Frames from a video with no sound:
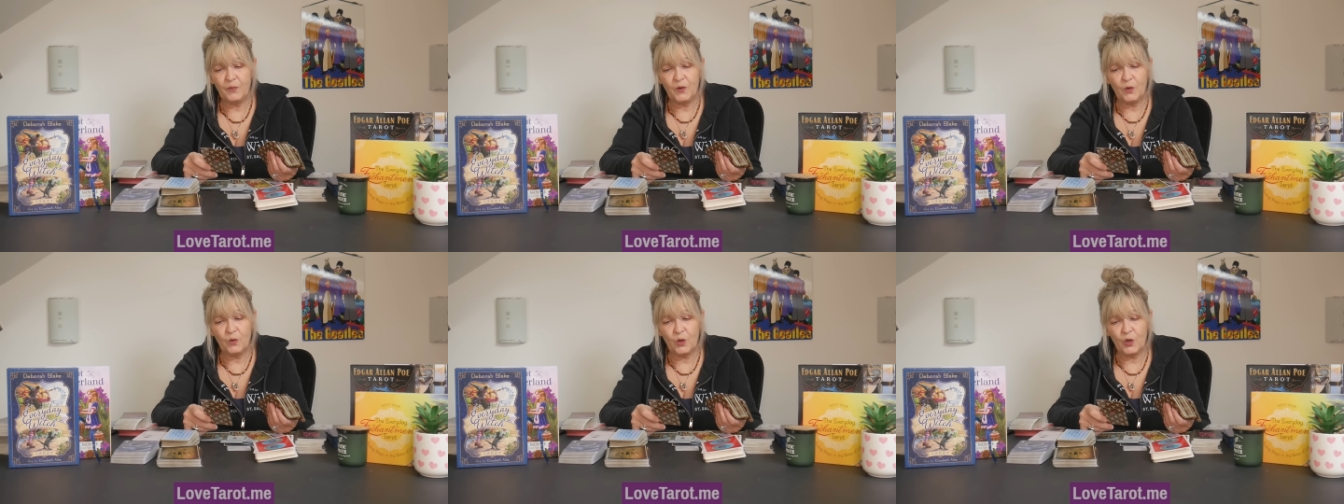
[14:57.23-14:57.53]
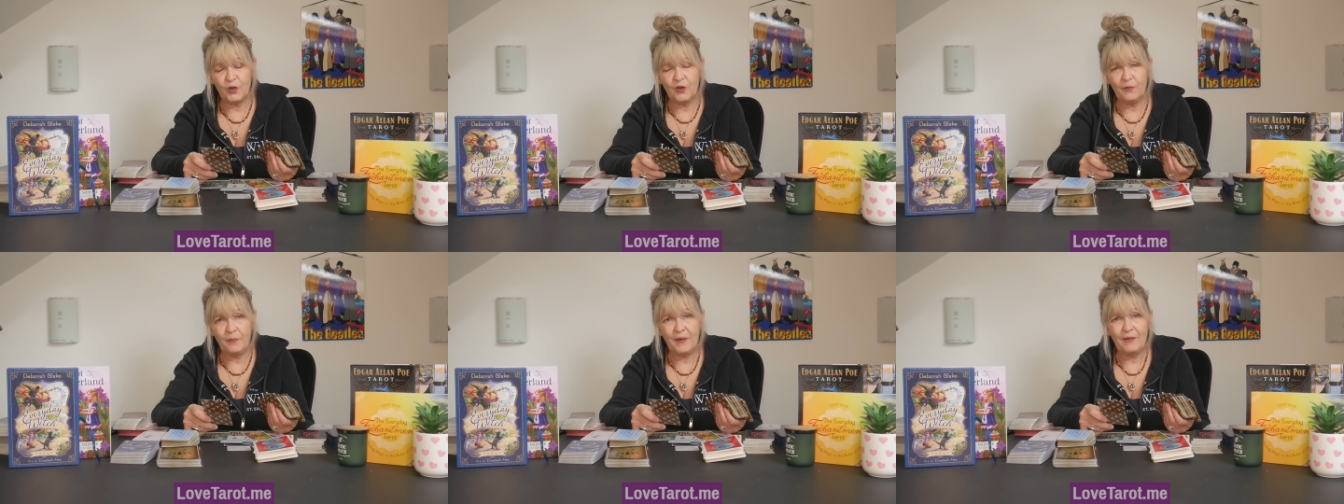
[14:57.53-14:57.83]
you
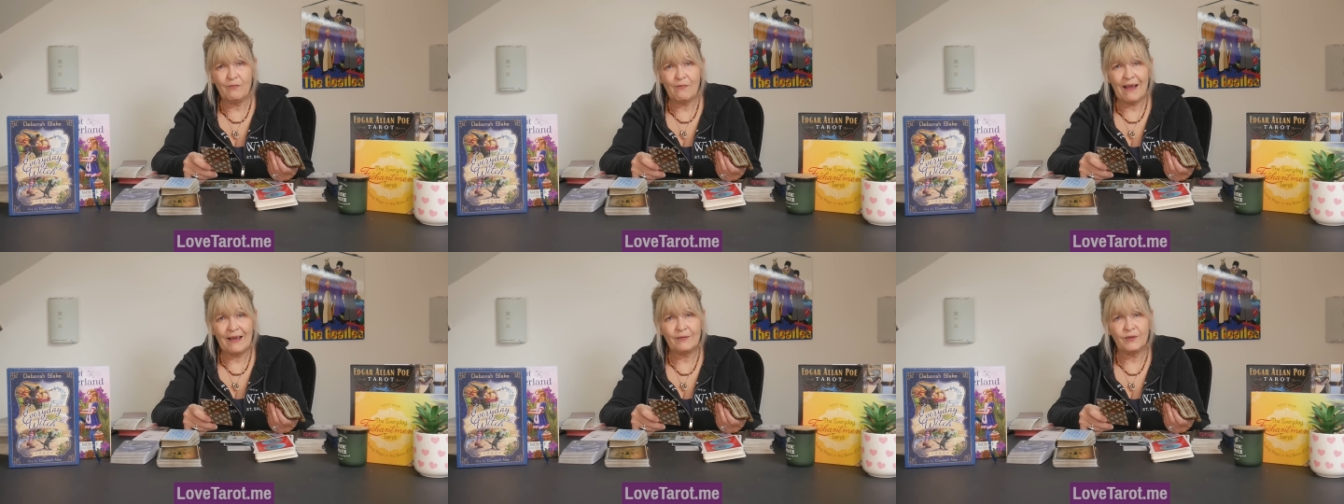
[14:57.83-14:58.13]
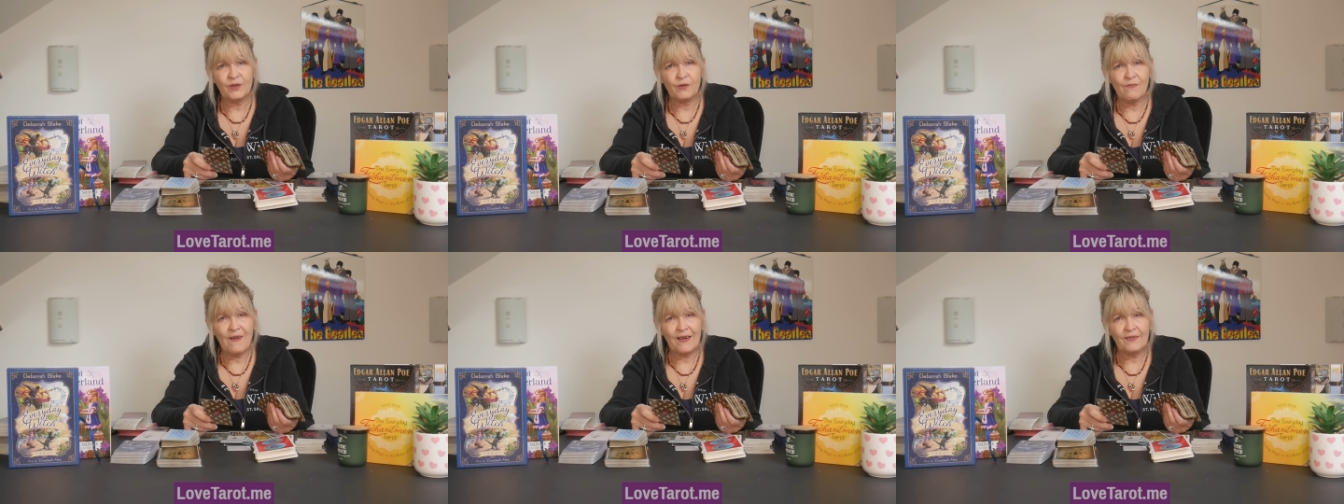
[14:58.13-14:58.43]
could have been
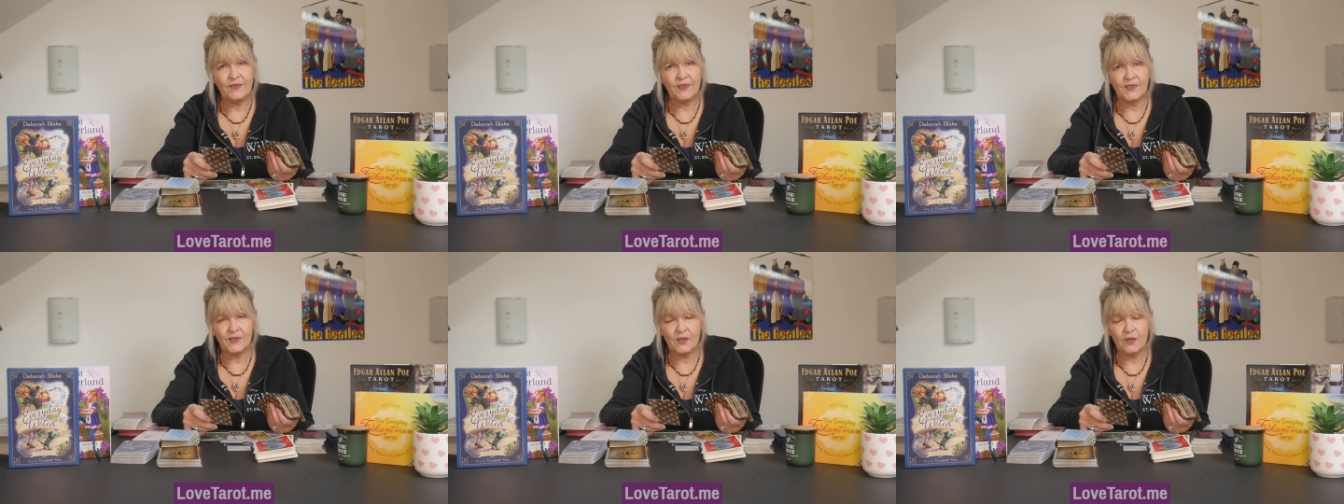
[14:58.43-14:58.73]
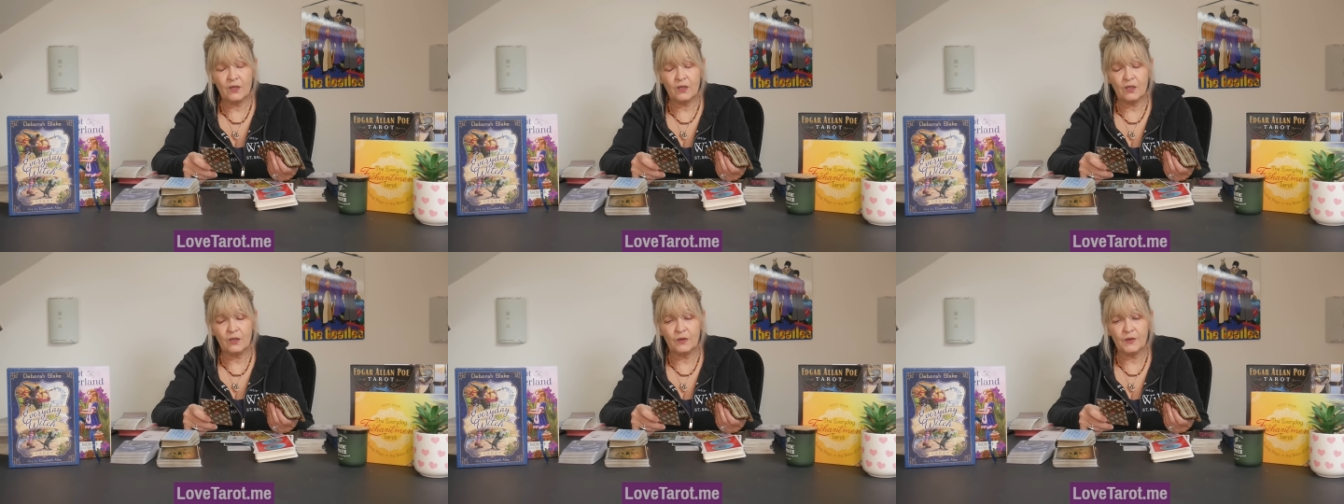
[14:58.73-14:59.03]
round and round in
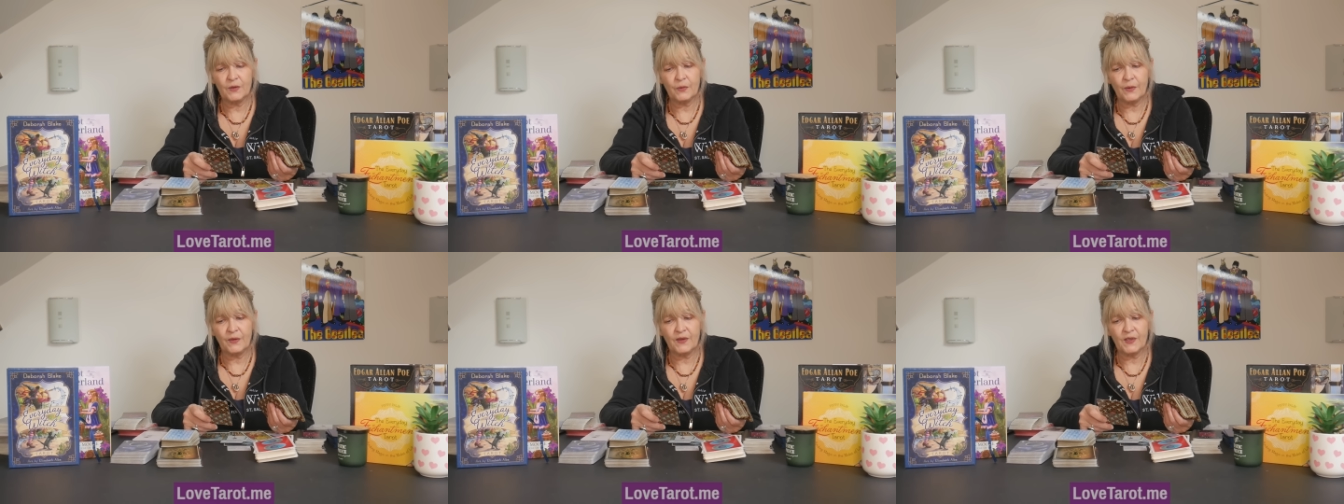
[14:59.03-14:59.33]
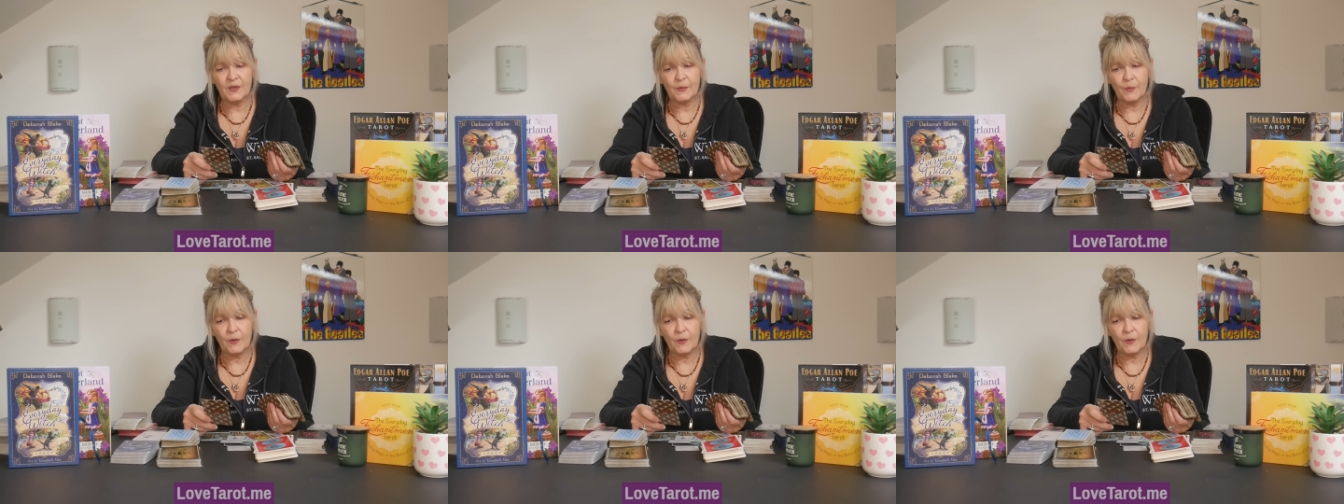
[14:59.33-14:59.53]
circles with this